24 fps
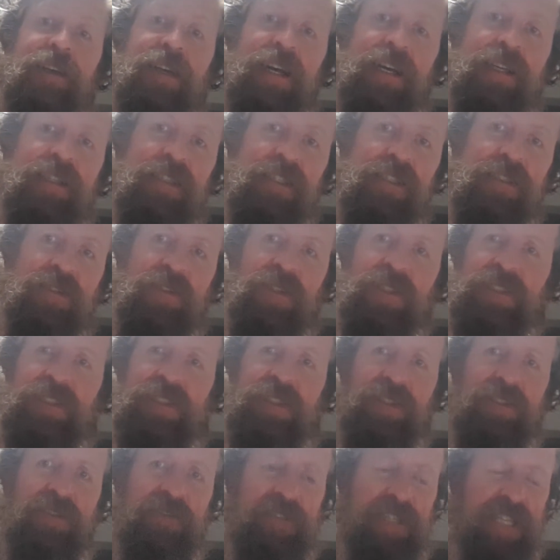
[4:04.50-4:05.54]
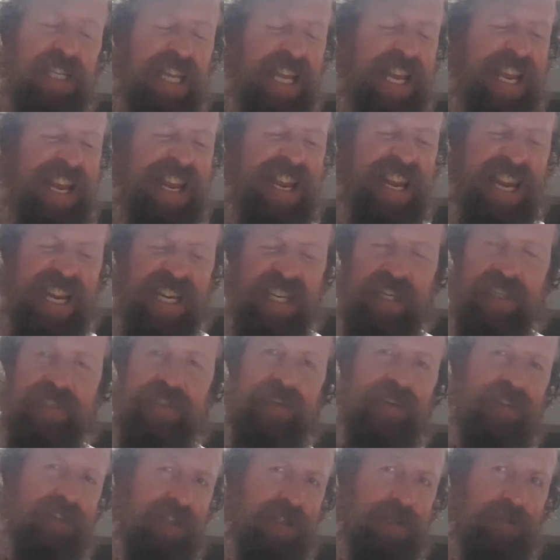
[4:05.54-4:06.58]
and this horse could have at any
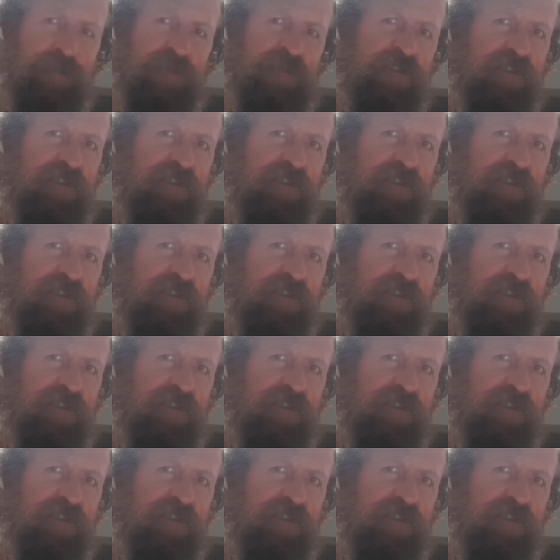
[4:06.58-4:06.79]
time